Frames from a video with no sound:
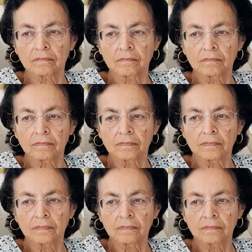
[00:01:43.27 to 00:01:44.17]

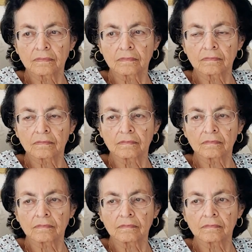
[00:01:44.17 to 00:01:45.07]

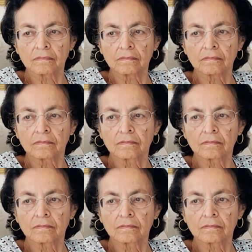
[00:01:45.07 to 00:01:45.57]
The person shown says nothing.